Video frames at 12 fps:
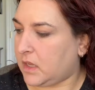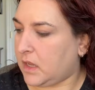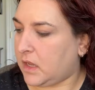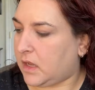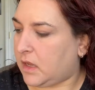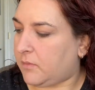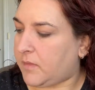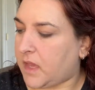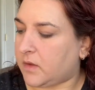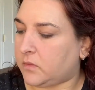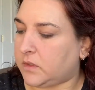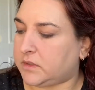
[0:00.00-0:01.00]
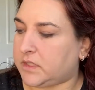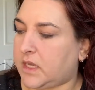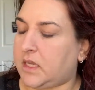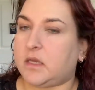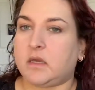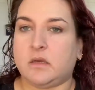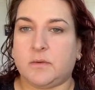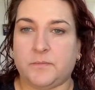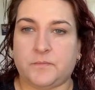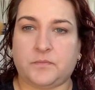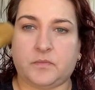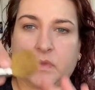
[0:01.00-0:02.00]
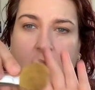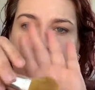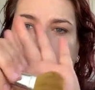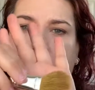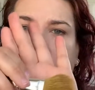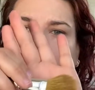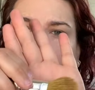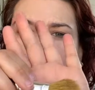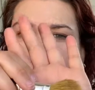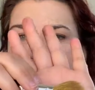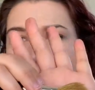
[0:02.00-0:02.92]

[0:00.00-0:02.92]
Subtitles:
I will take a brush